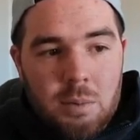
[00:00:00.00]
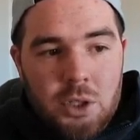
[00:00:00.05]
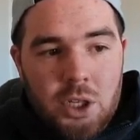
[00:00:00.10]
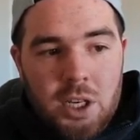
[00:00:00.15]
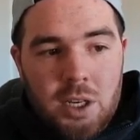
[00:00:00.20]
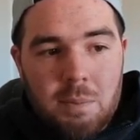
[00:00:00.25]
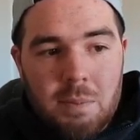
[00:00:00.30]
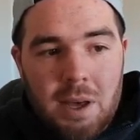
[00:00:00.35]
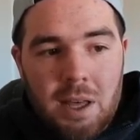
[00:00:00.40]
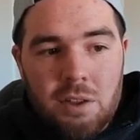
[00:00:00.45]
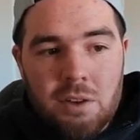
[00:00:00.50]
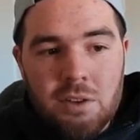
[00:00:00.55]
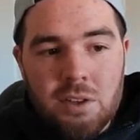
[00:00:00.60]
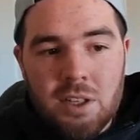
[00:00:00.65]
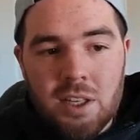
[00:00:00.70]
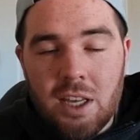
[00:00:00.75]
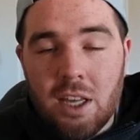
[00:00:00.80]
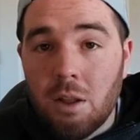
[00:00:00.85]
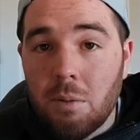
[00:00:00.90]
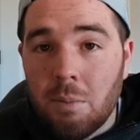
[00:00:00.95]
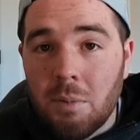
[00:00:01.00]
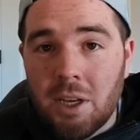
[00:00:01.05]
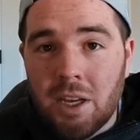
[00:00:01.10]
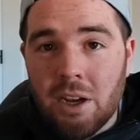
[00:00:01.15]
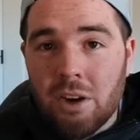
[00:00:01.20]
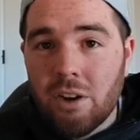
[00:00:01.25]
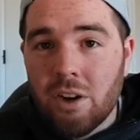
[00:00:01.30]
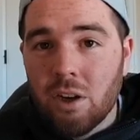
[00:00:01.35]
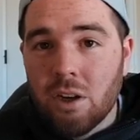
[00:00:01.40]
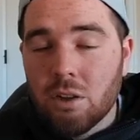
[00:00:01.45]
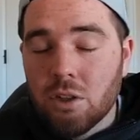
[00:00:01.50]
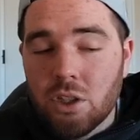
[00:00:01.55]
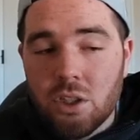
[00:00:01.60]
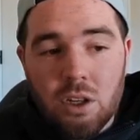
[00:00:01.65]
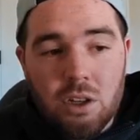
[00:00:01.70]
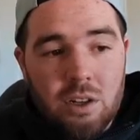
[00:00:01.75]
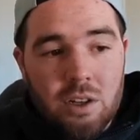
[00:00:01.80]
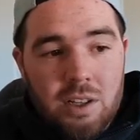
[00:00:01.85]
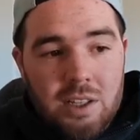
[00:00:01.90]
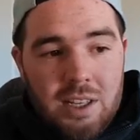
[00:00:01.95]
Jake Matthews and Caleb McGarry are
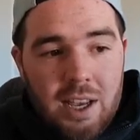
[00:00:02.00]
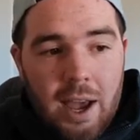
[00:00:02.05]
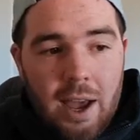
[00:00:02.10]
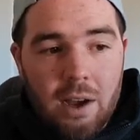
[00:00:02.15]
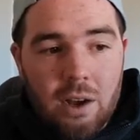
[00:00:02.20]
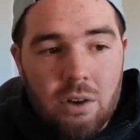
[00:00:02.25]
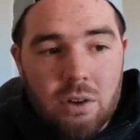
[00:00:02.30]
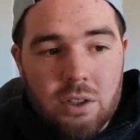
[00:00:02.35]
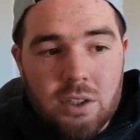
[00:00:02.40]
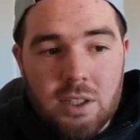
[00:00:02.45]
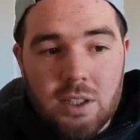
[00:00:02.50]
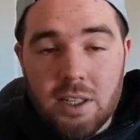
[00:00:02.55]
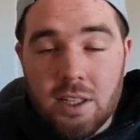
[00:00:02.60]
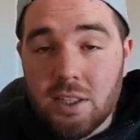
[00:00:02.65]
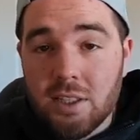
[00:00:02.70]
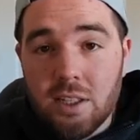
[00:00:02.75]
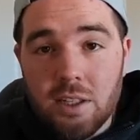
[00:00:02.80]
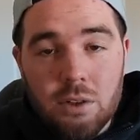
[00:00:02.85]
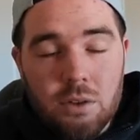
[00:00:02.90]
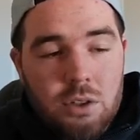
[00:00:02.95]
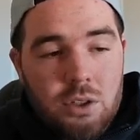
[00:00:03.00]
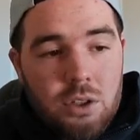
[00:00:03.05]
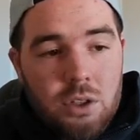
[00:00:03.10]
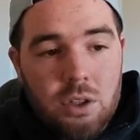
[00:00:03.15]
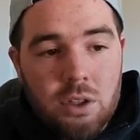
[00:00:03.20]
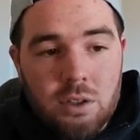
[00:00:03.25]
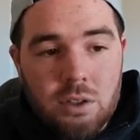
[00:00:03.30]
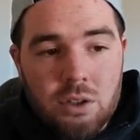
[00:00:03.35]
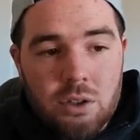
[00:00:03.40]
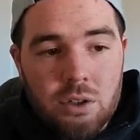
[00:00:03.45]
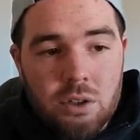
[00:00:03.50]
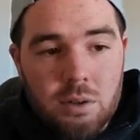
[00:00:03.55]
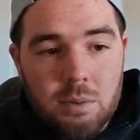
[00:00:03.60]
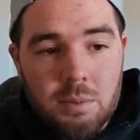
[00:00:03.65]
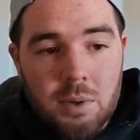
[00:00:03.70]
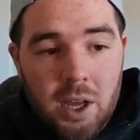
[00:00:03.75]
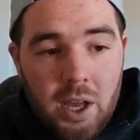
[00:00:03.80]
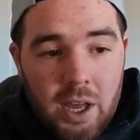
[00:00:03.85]
solid tackles, and like I said, Chris Lindstrom